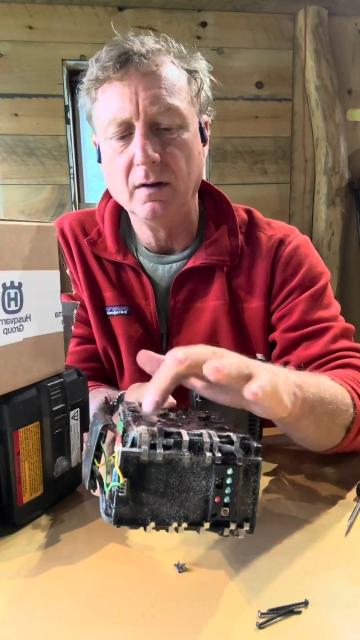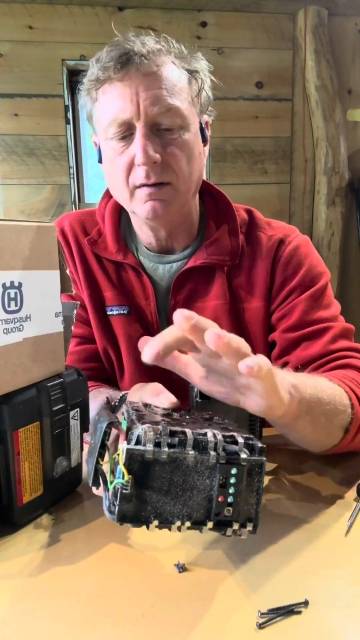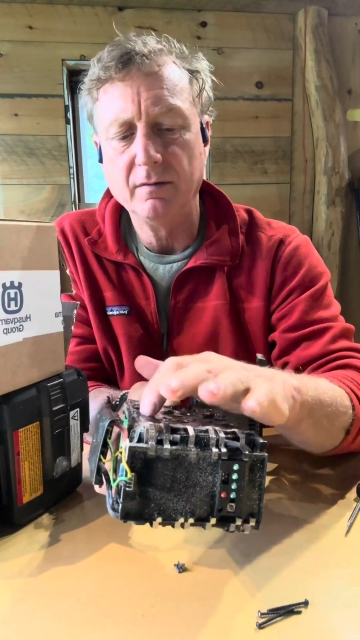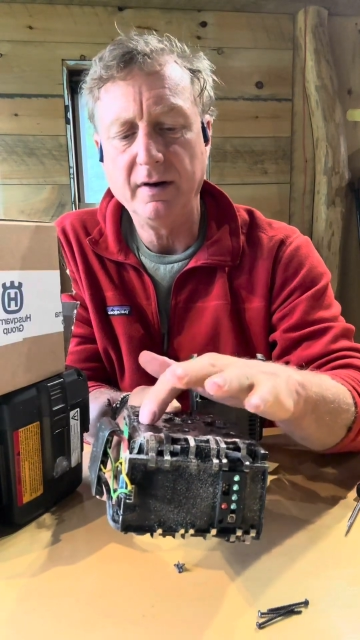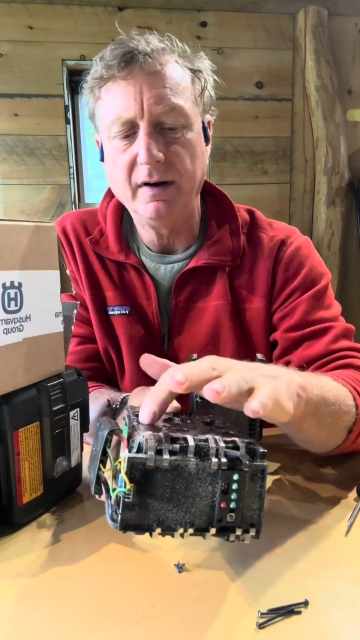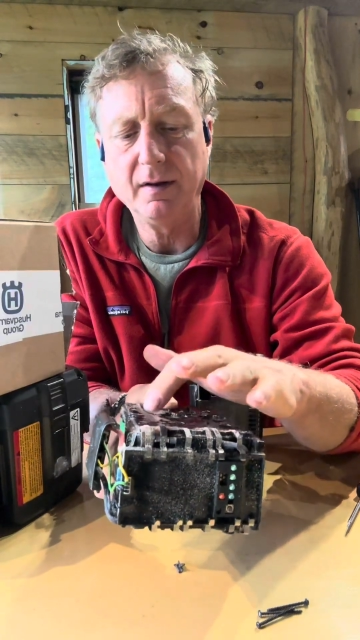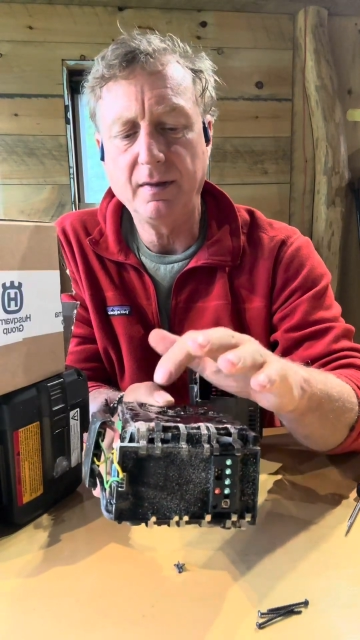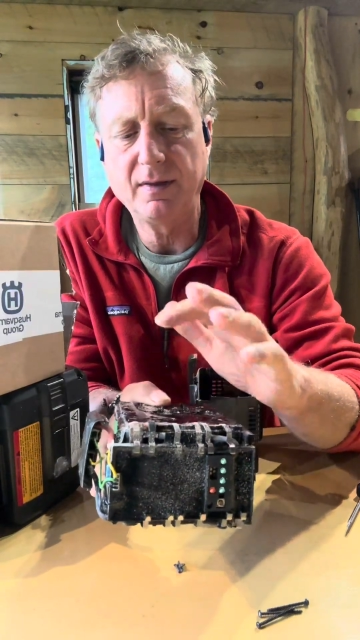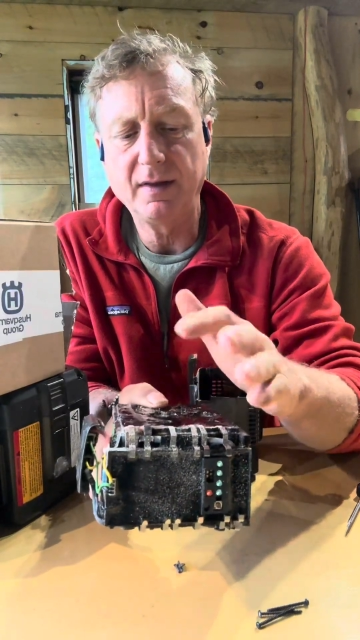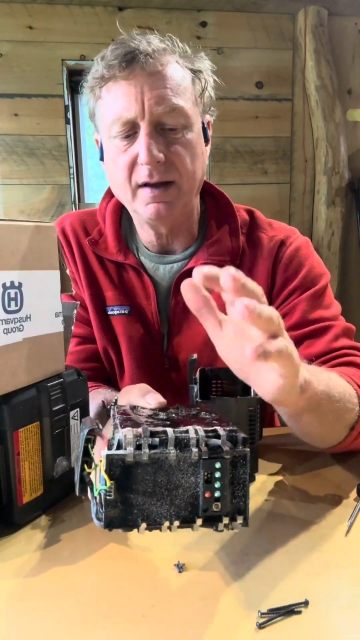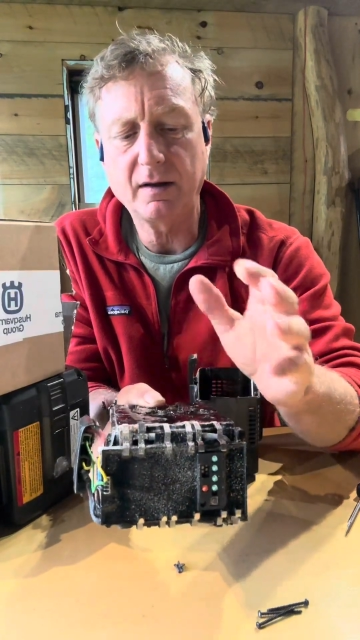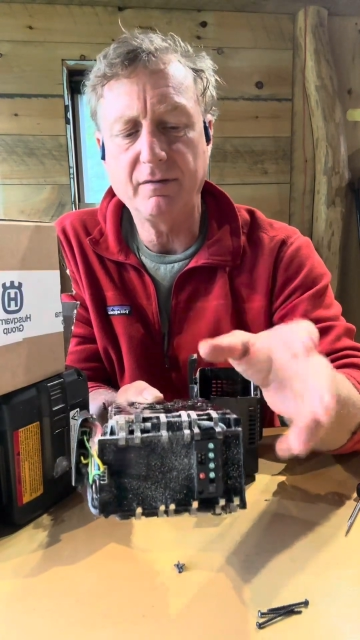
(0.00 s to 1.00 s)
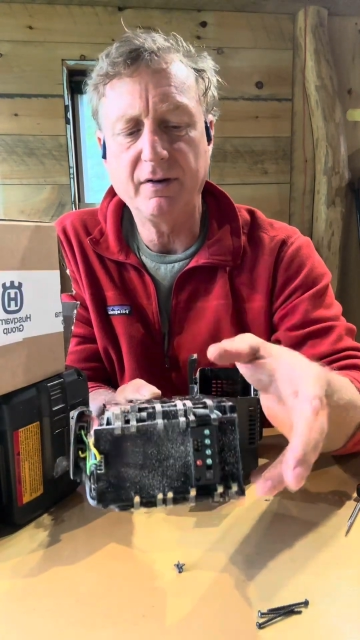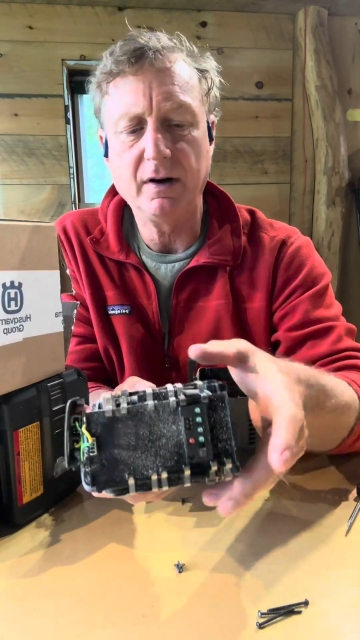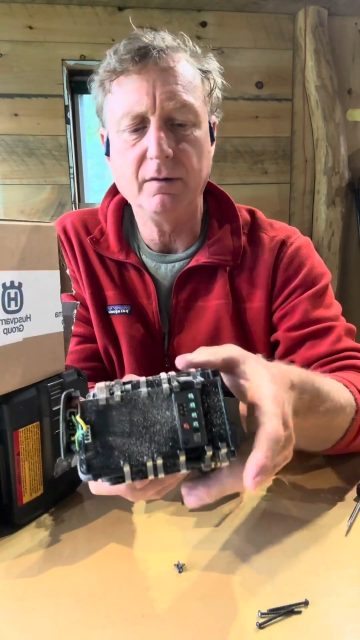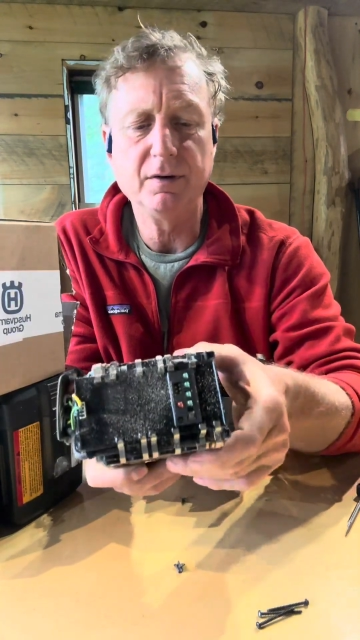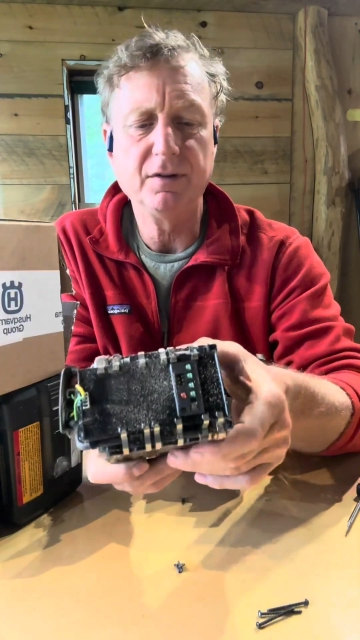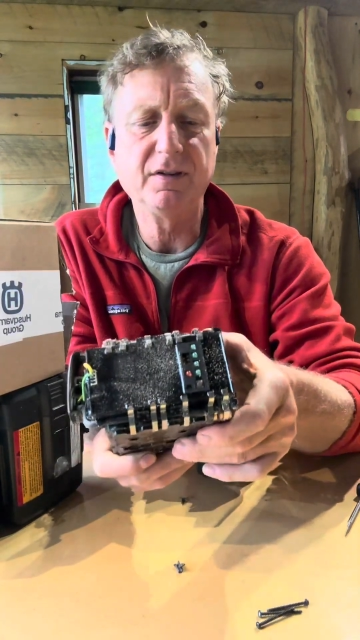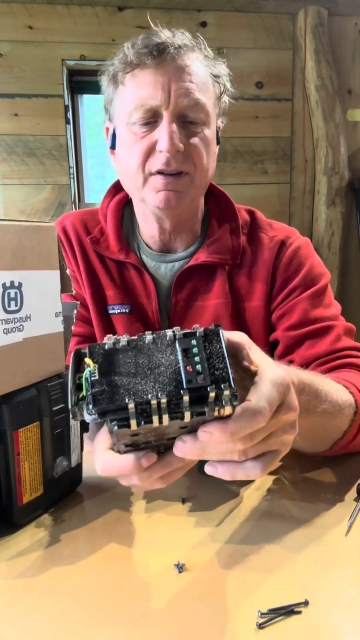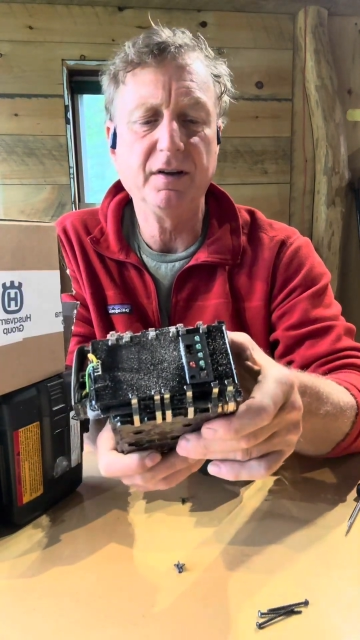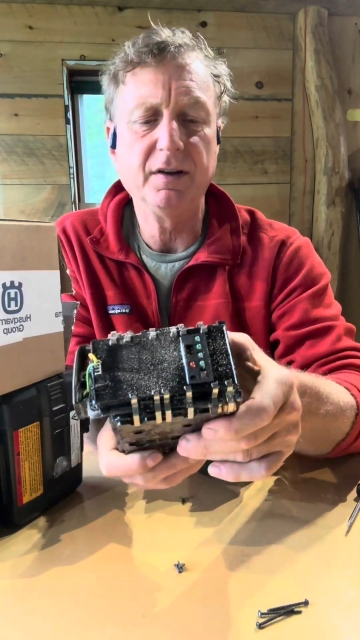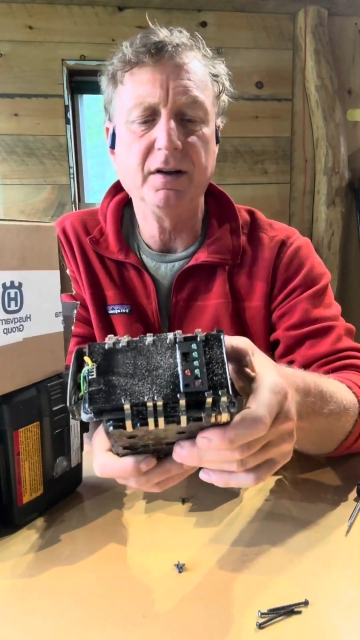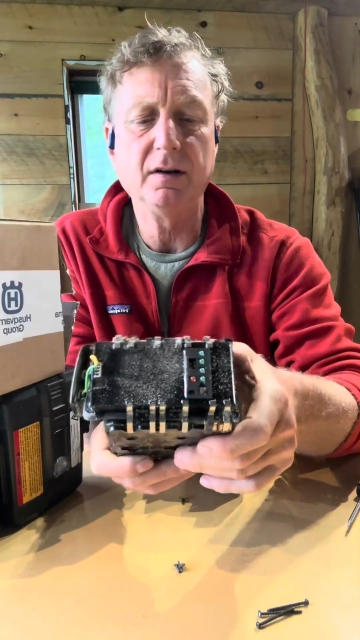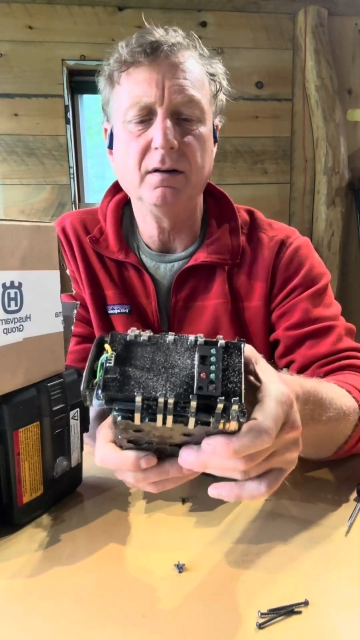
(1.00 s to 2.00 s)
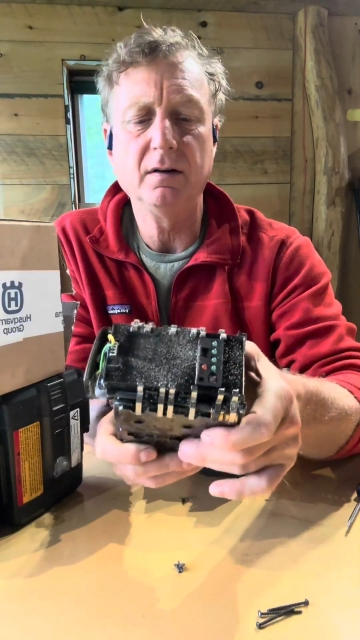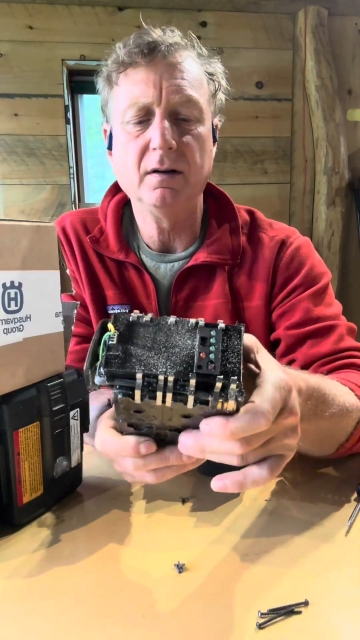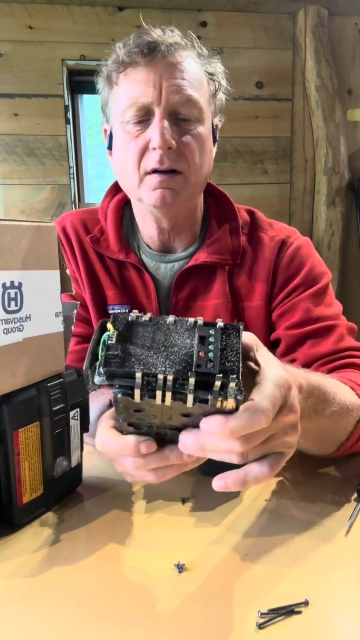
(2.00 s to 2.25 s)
very thick, very resilient.